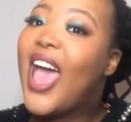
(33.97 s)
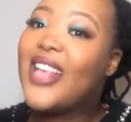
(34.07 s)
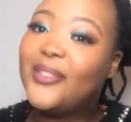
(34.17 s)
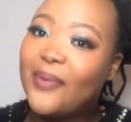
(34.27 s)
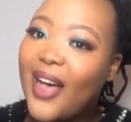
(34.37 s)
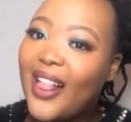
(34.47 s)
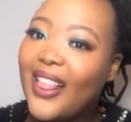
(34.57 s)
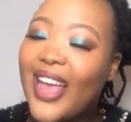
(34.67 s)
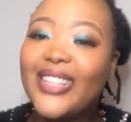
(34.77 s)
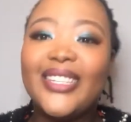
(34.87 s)
as
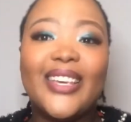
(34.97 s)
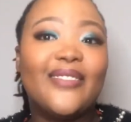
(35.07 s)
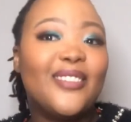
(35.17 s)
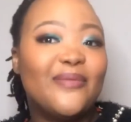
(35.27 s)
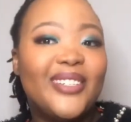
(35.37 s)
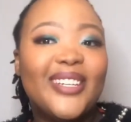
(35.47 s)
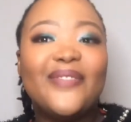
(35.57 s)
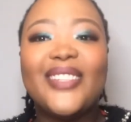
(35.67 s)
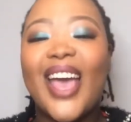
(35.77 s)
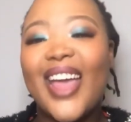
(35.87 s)
well as give some
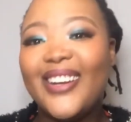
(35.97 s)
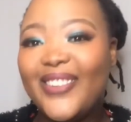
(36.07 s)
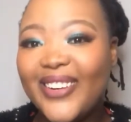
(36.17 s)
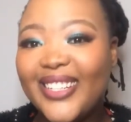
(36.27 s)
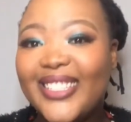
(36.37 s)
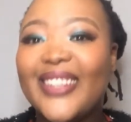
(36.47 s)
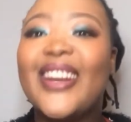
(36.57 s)
tips and tricks